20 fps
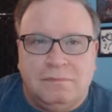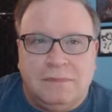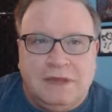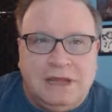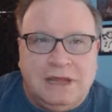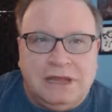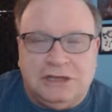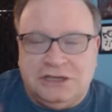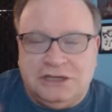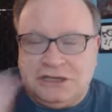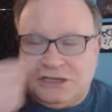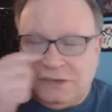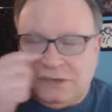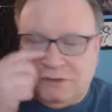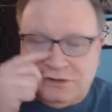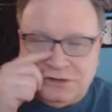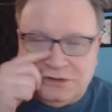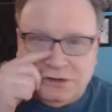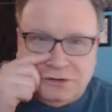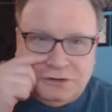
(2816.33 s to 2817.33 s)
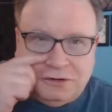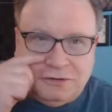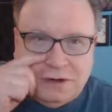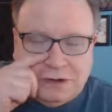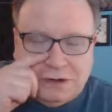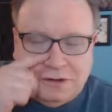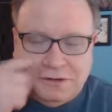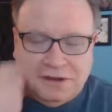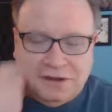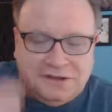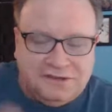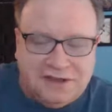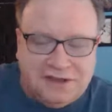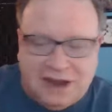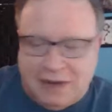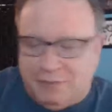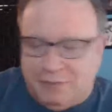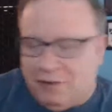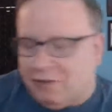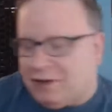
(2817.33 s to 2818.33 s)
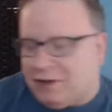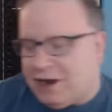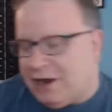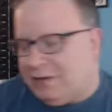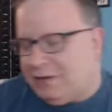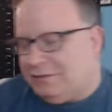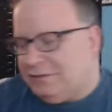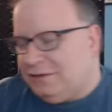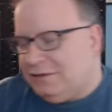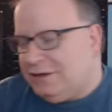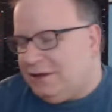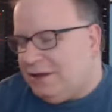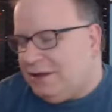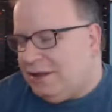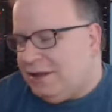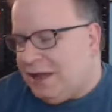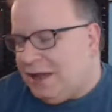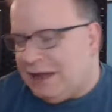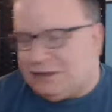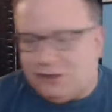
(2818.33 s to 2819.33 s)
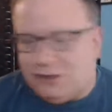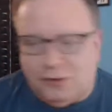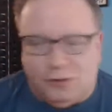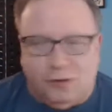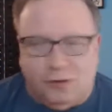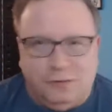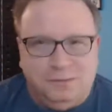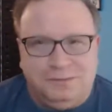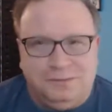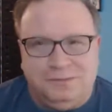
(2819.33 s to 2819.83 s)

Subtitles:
He's just the musical director this time. Okay, that's cool.